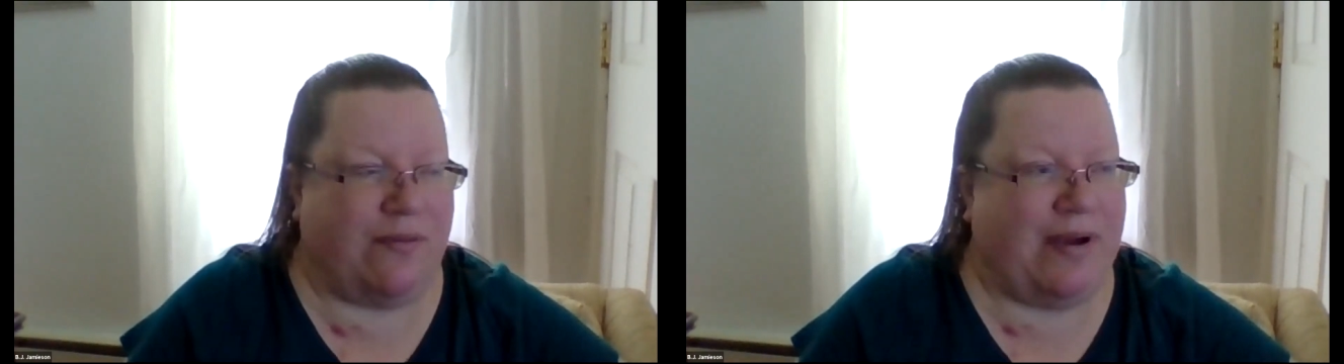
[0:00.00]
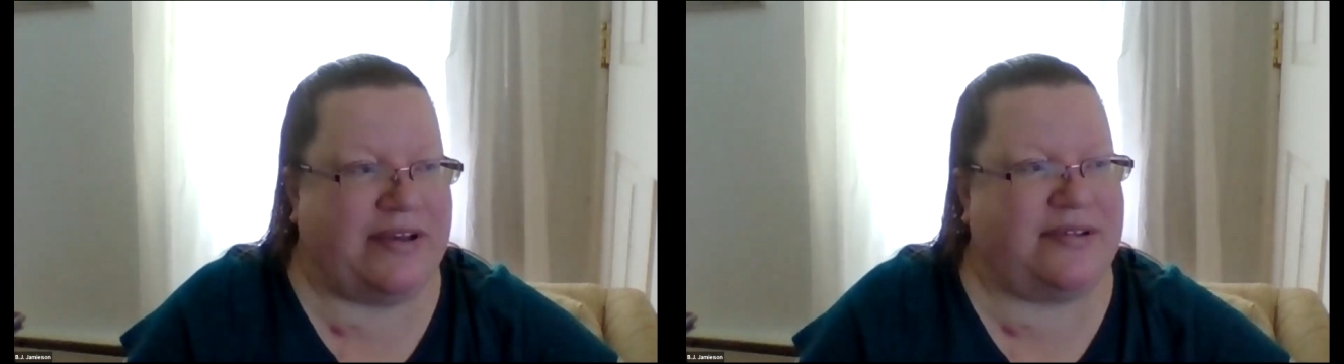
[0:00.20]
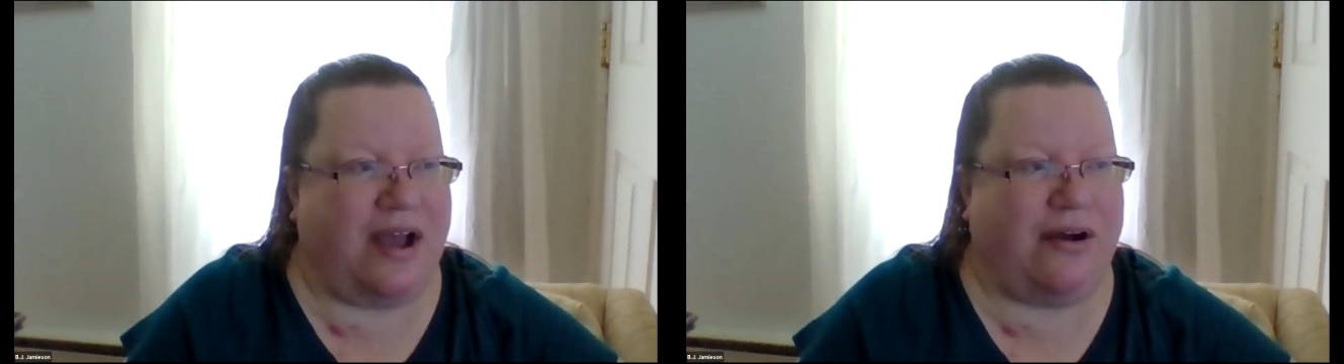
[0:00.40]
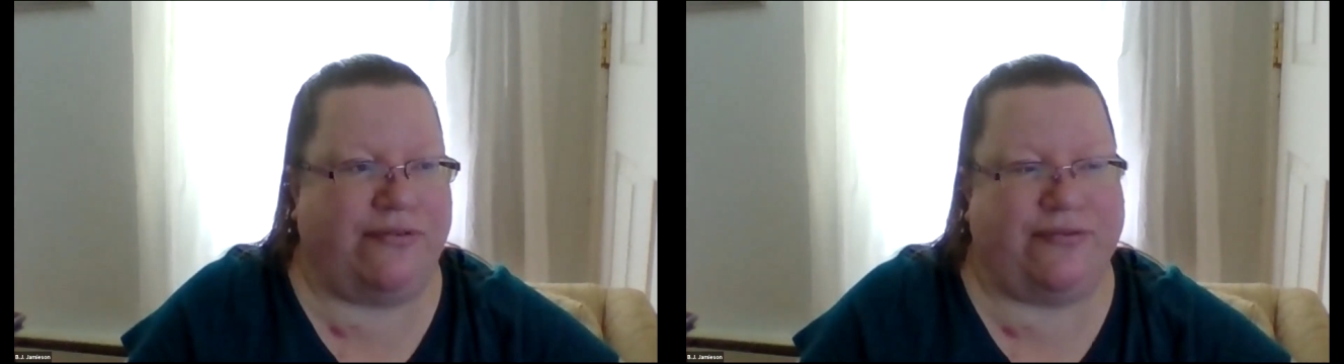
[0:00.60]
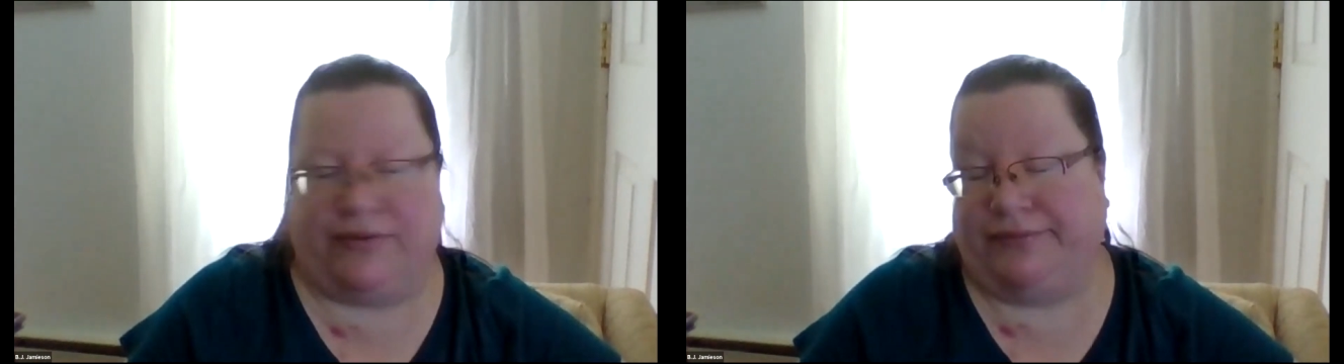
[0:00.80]
myself.
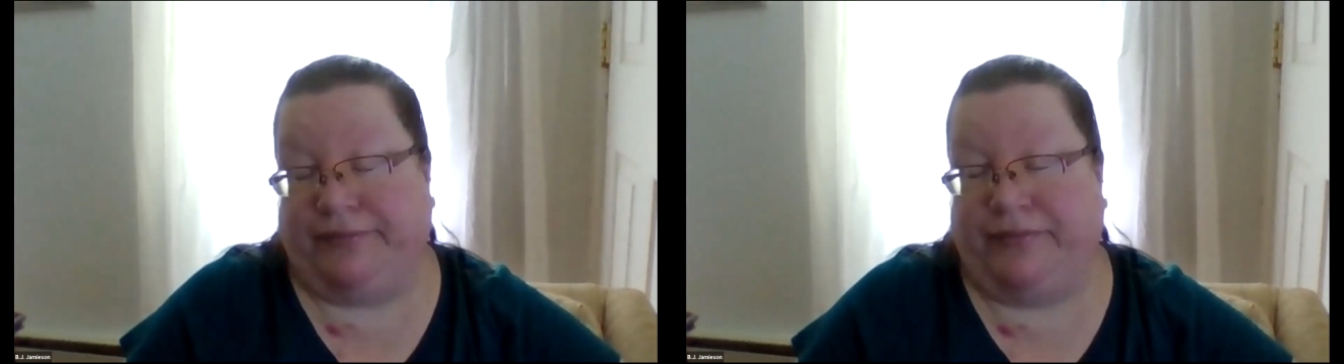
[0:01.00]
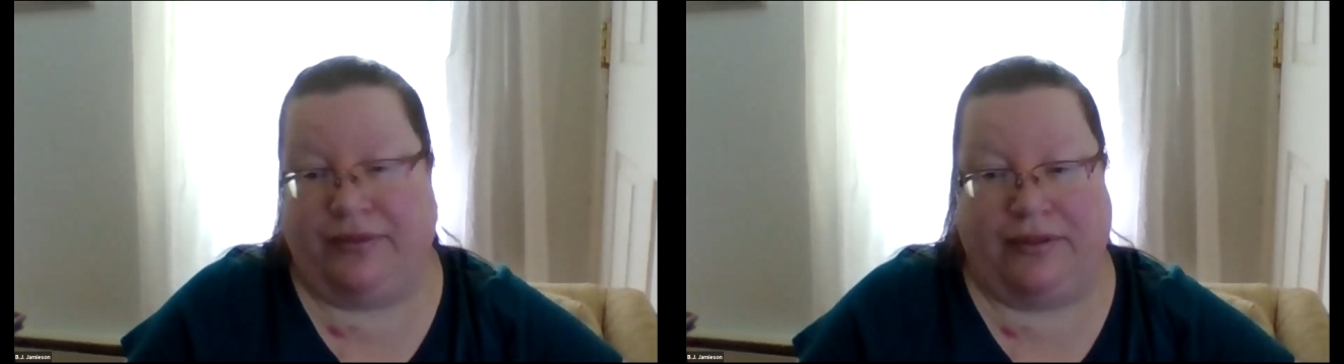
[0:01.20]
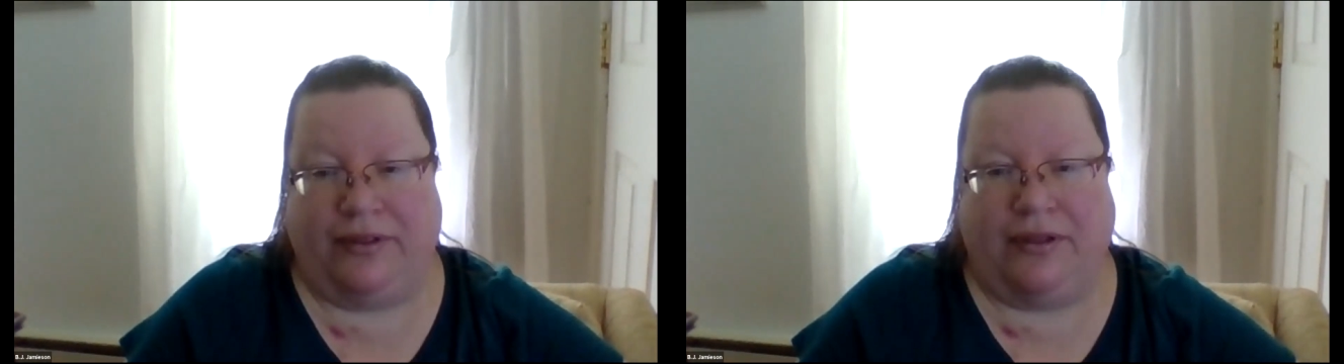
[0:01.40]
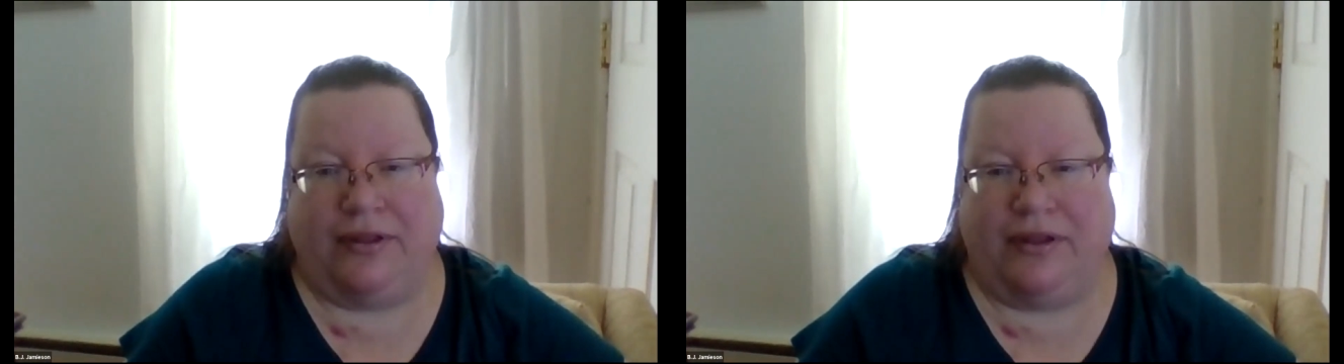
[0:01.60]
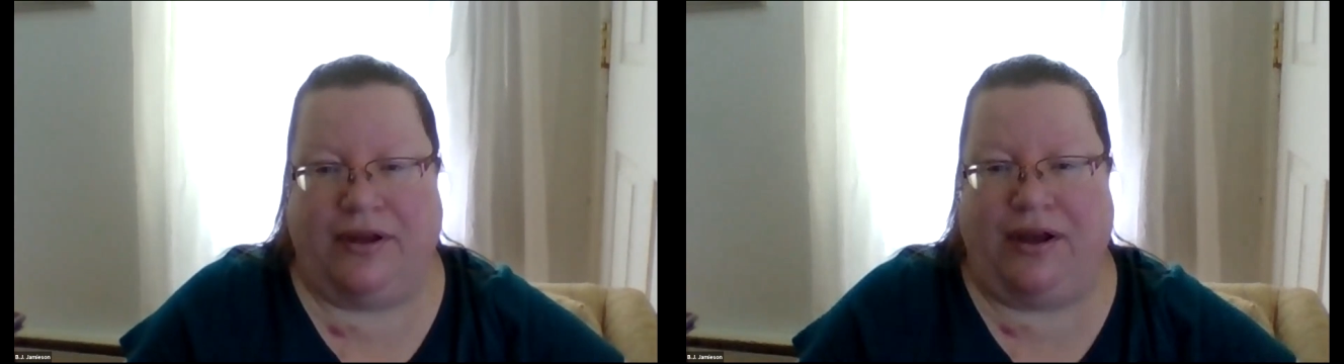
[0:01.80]

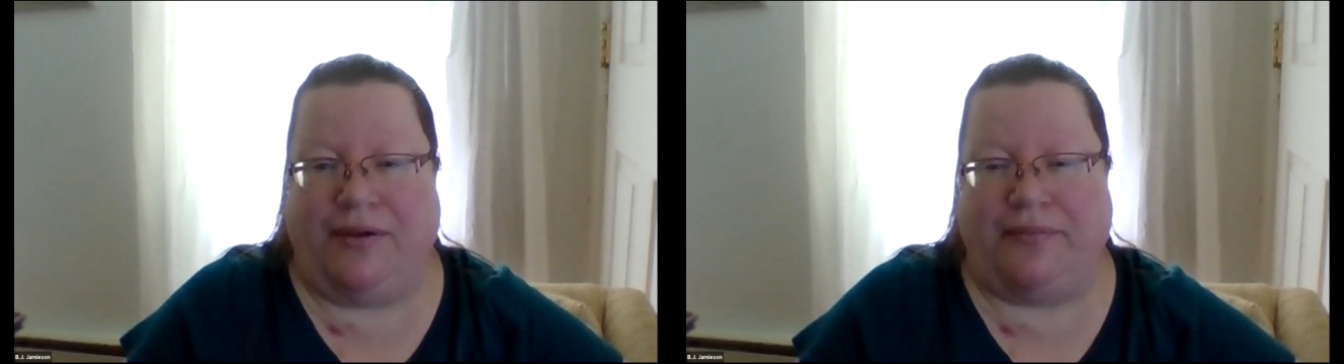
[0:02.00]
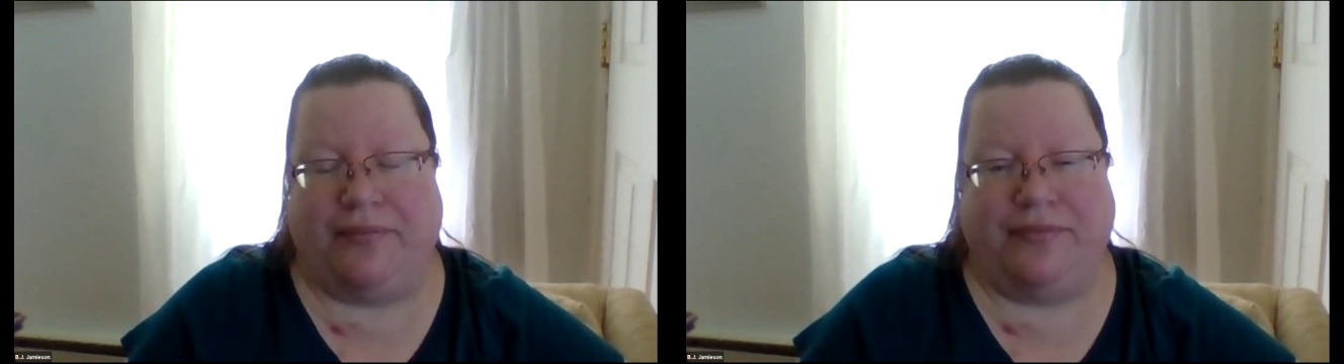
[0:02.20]
But